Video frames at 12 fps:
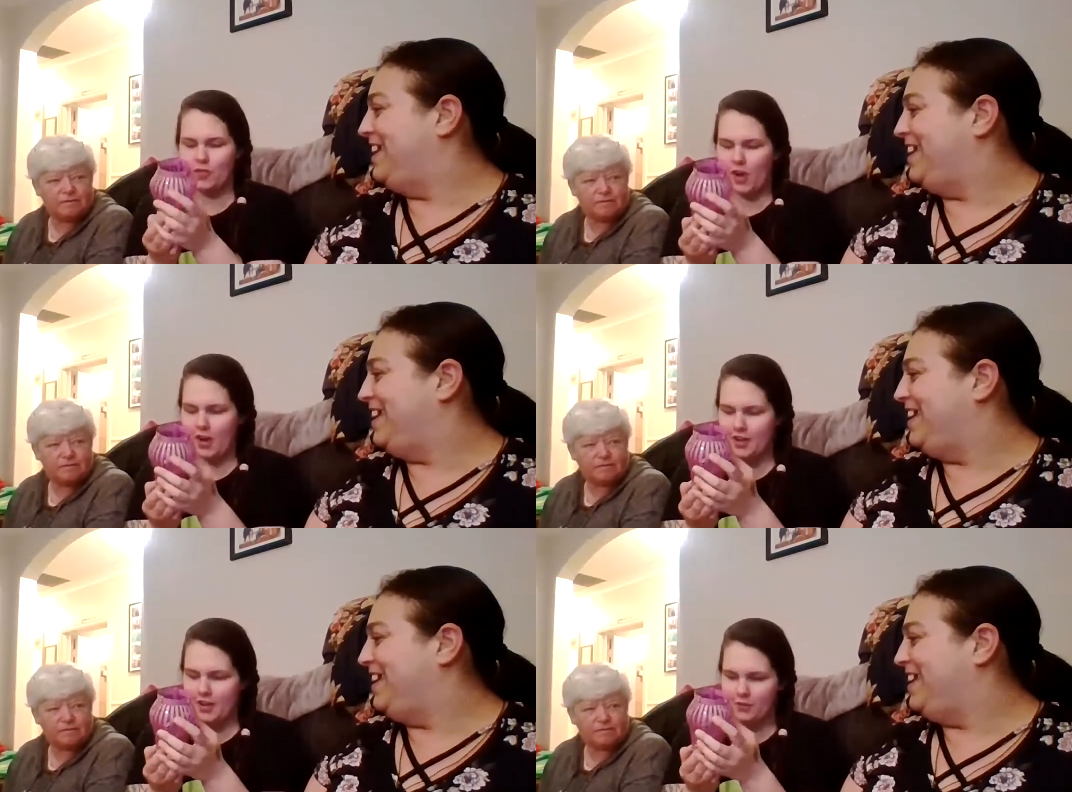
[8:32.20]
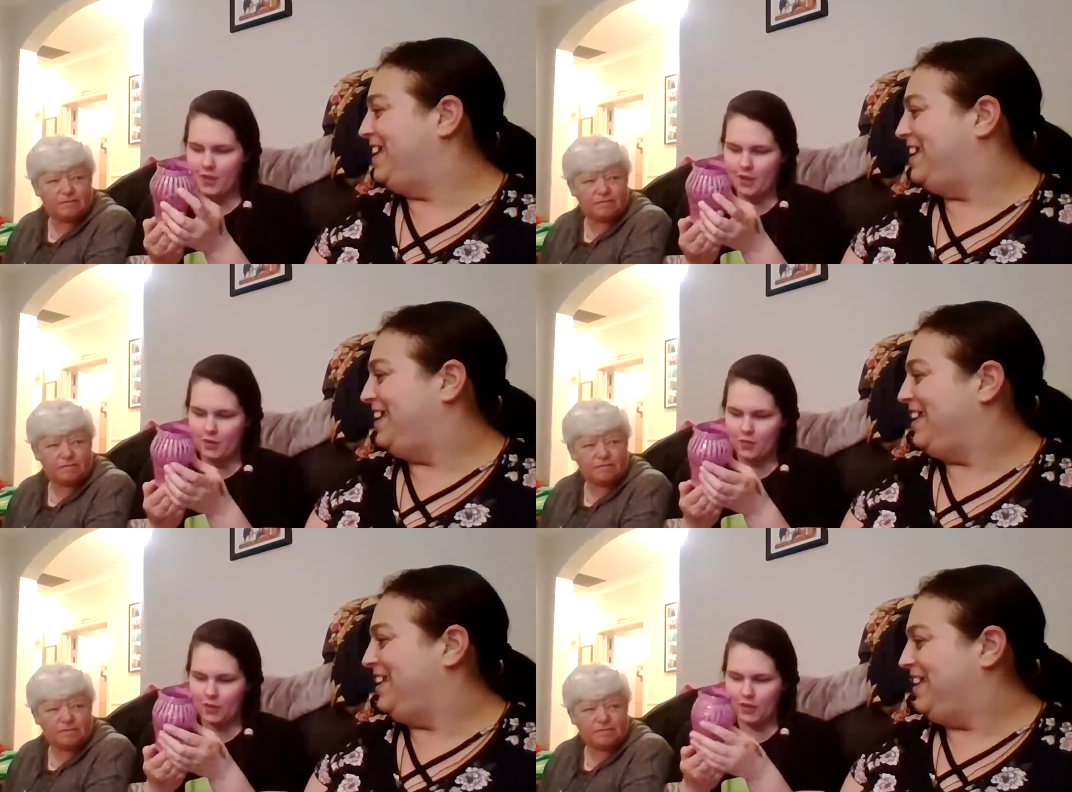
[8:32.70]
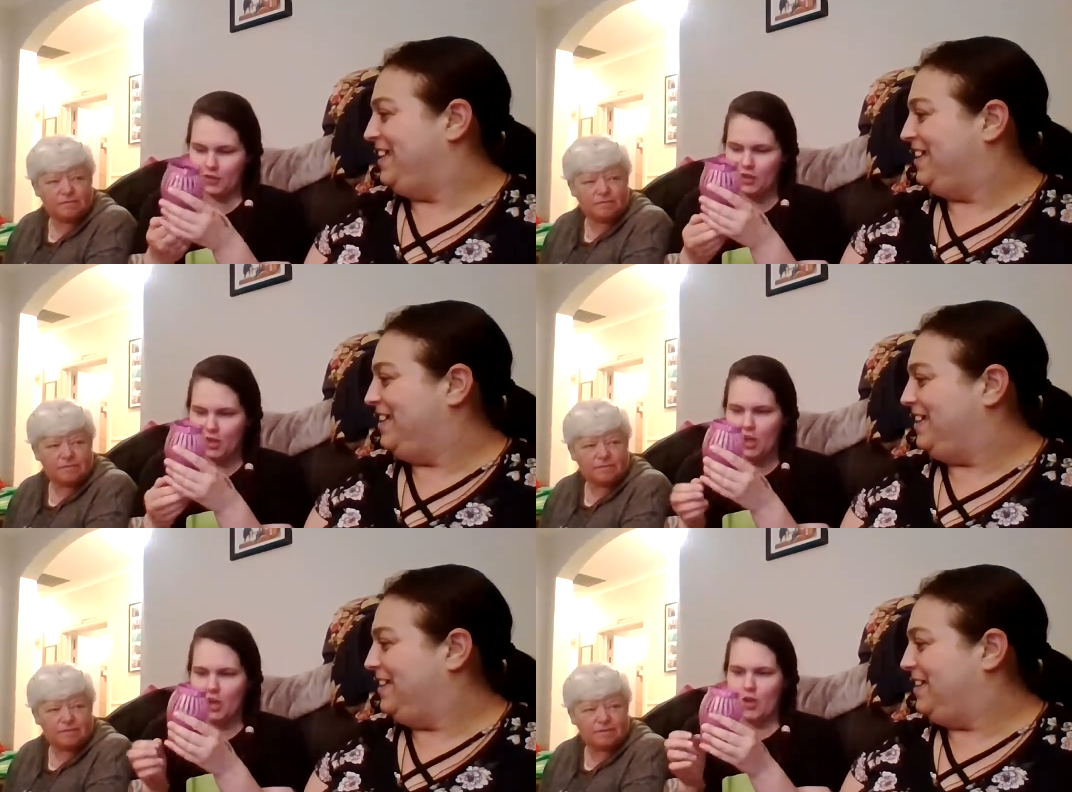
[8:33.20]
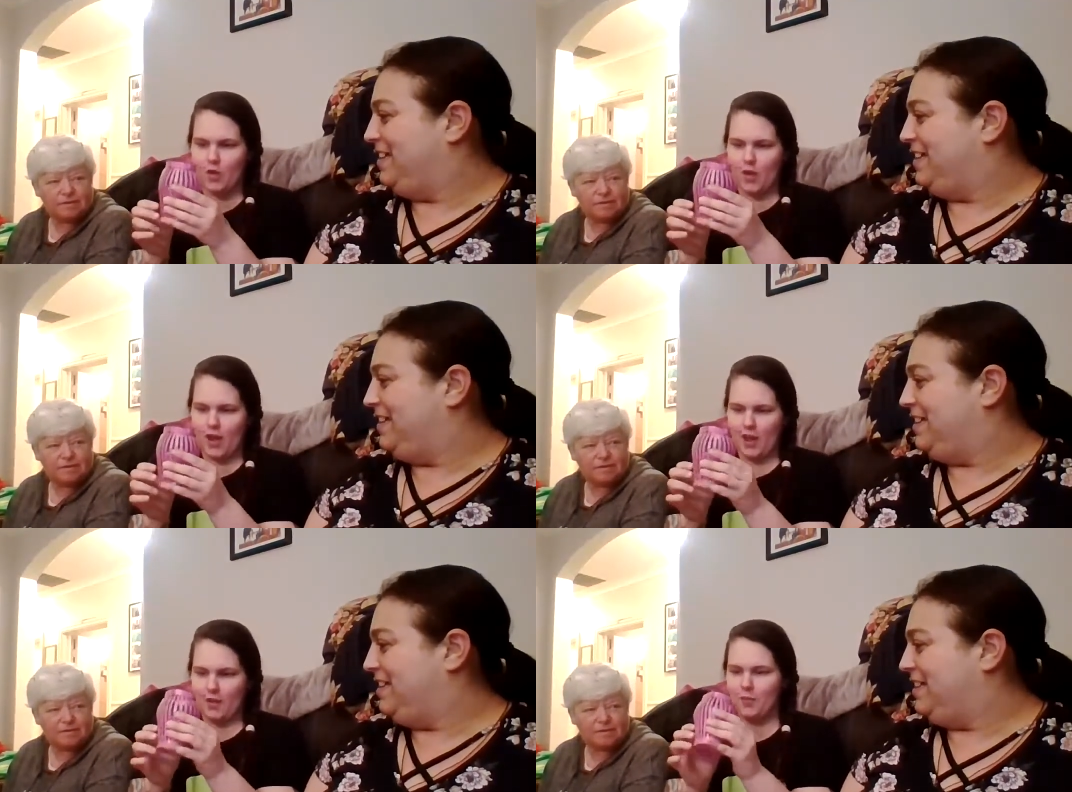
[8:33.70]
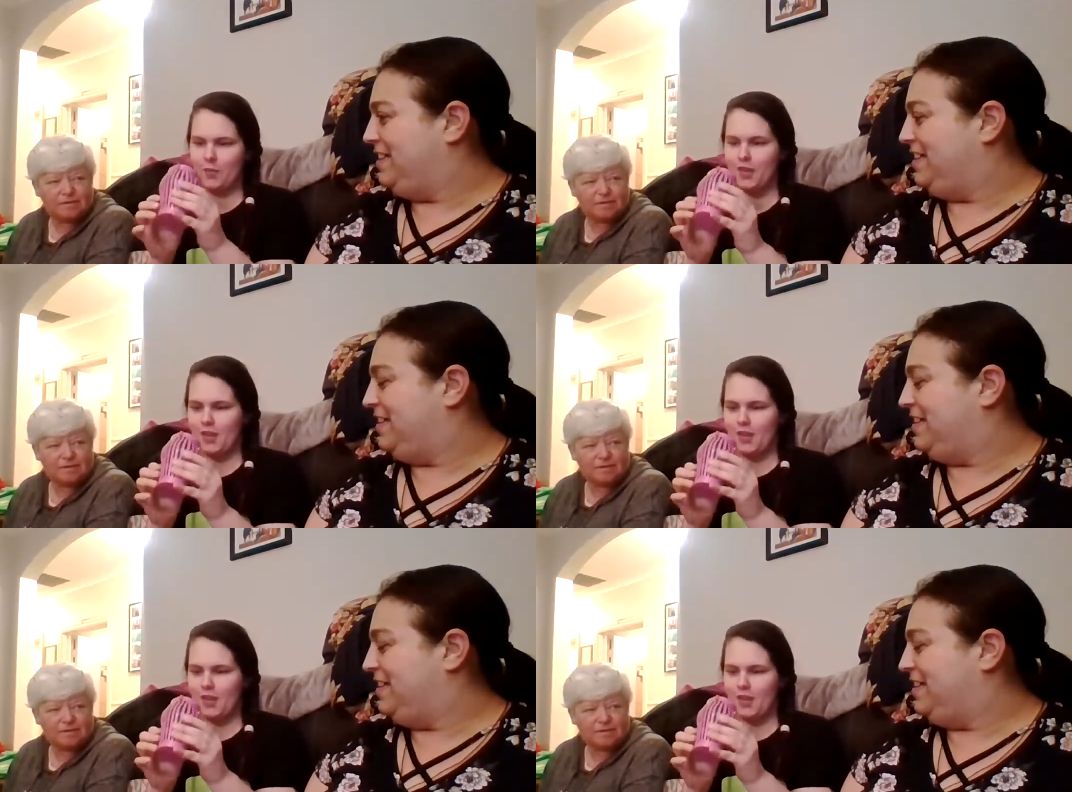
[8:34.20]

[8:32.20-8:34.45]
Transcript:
Speaker 1: you find at Value Village. Okay,